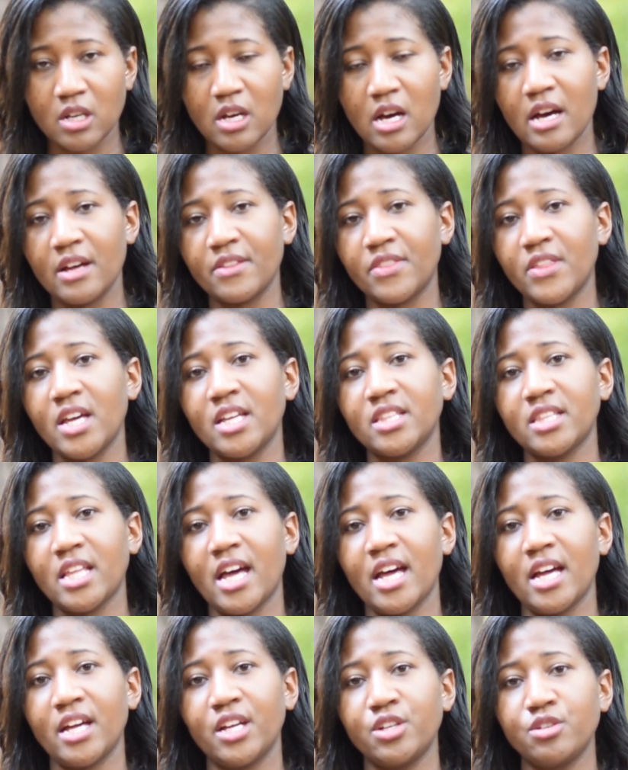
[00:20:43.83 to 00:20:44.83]
I think
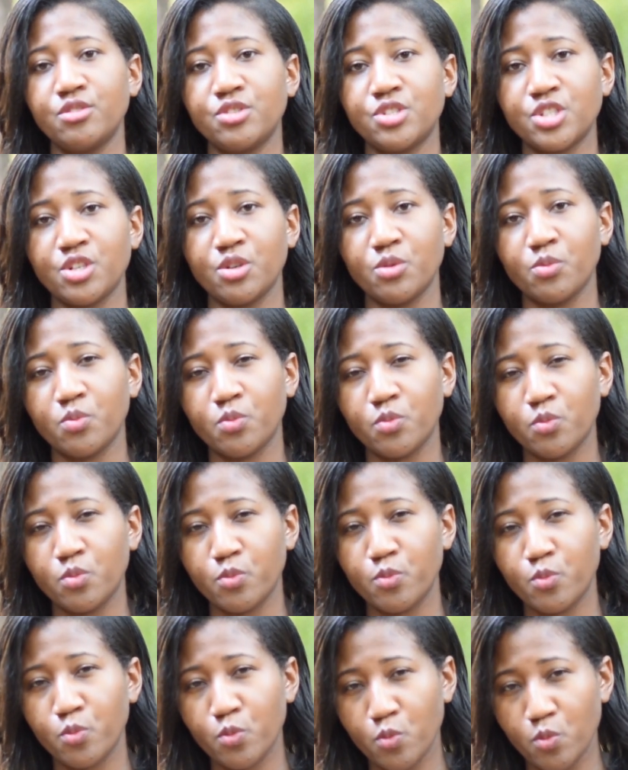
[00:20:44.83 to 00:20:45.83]
that you should
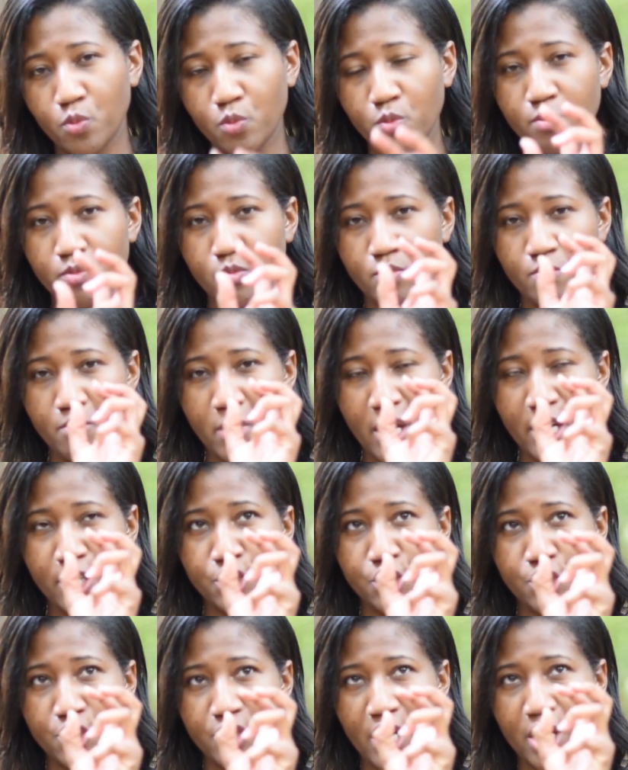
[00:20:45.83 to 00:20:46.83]
make
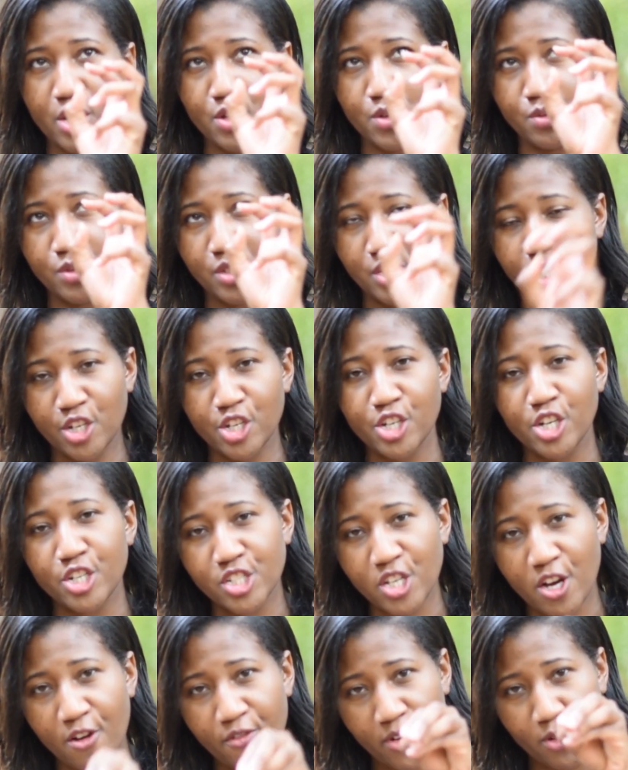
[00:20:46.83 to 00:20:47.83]
sure that you center
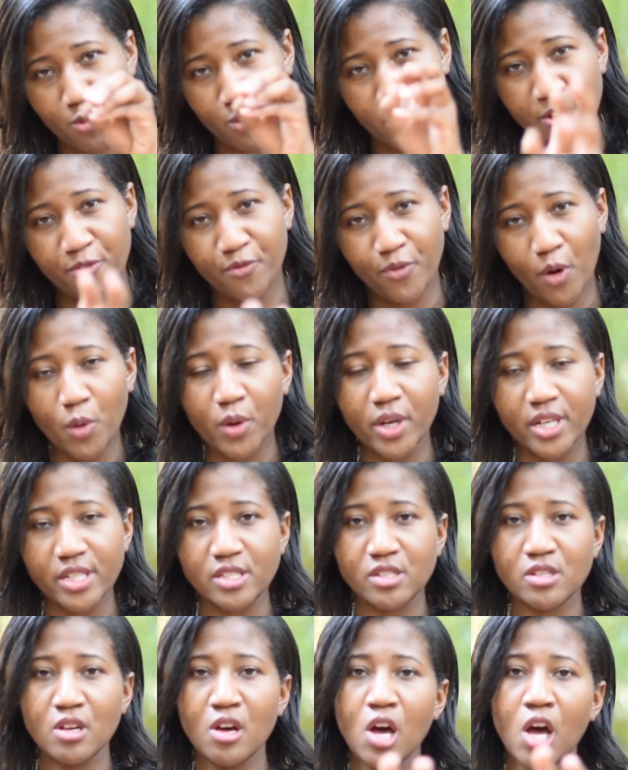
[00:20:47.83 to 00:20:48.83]
yourself and
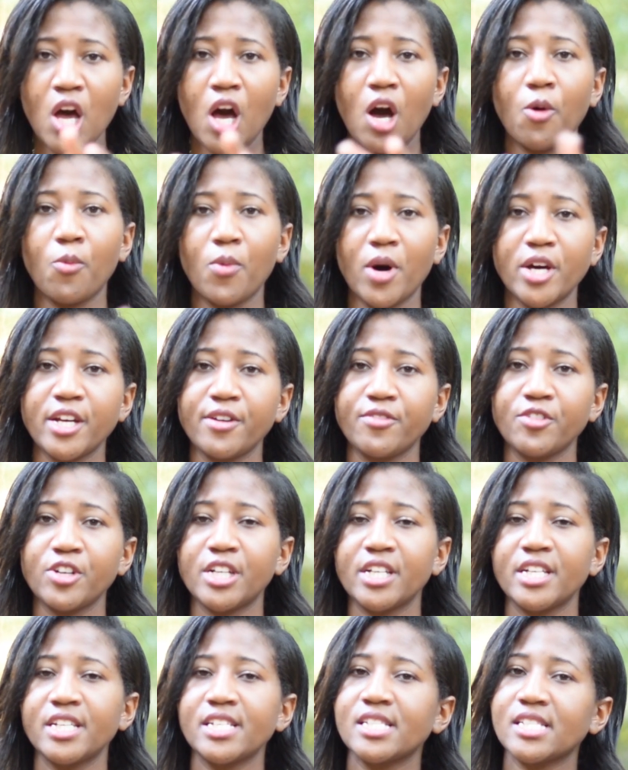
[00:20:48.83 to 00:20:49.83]
refocus on whatever
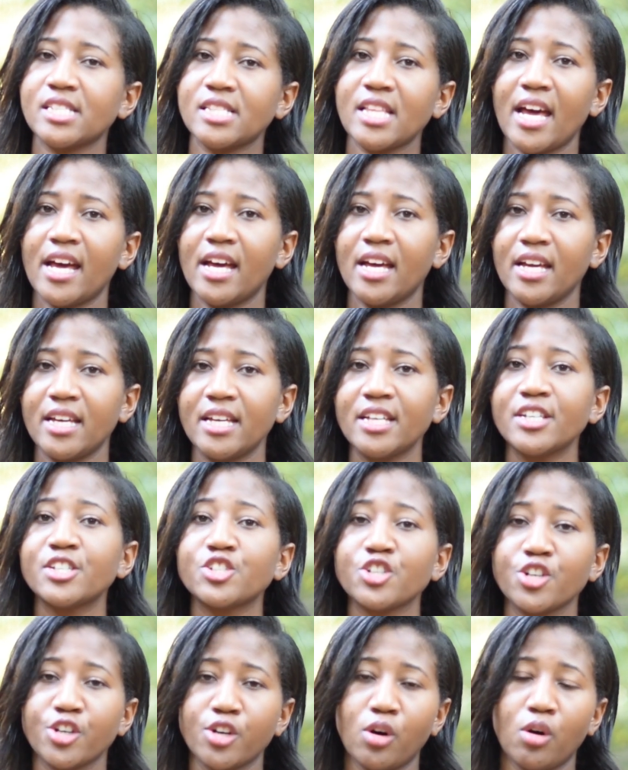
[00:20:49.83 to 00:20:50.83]
it is that
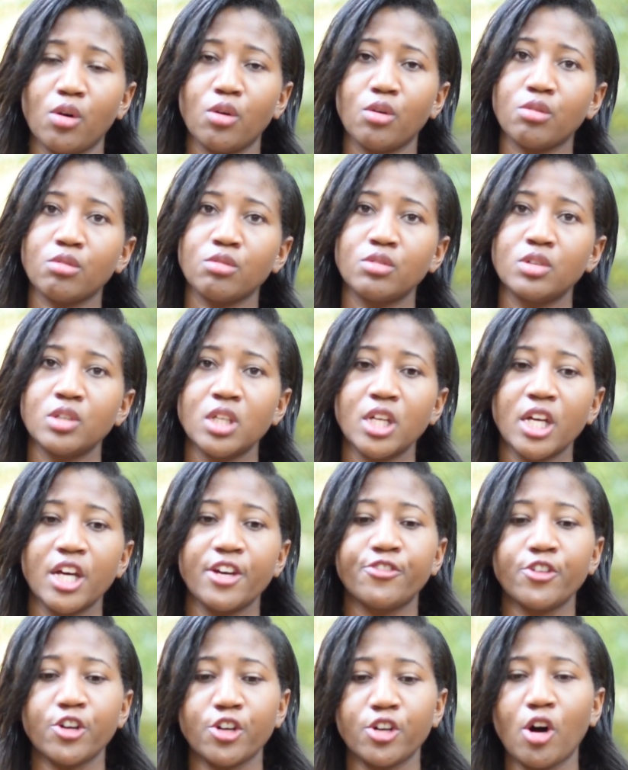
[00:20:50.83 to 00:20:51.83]
is your goal.
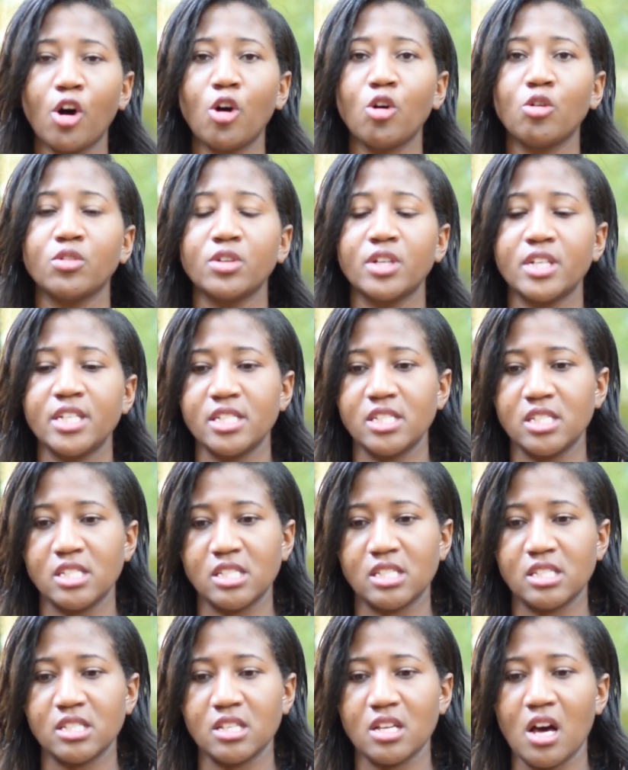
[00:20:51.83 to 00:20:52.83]
If your goal
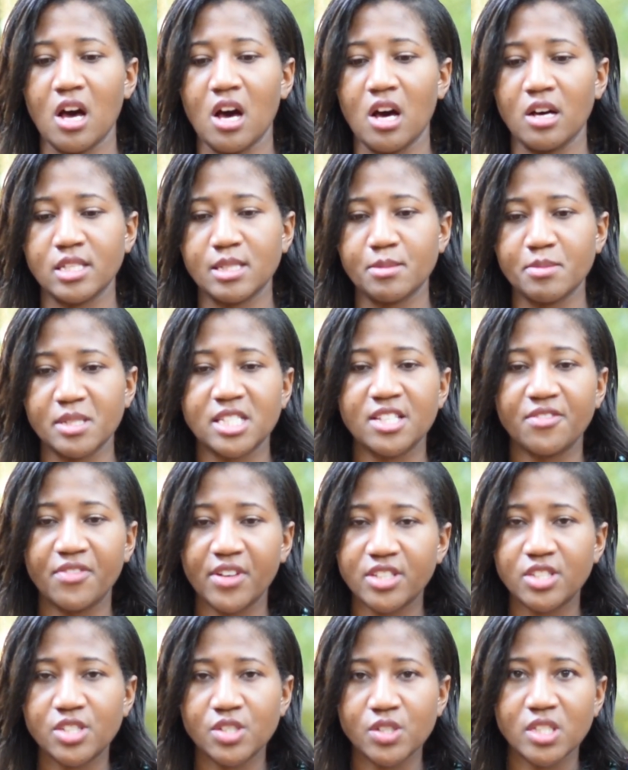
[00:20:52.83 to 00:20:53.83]
is
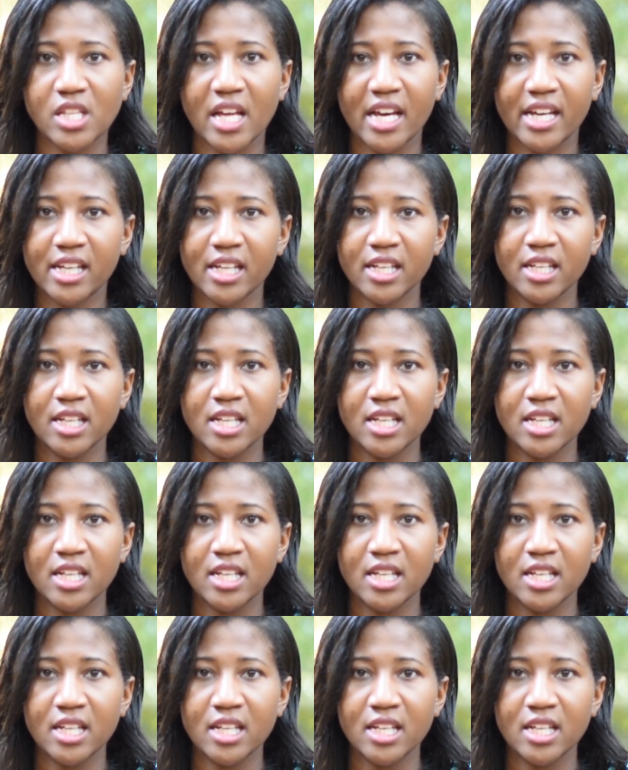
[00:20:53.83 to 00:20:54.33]
specific to like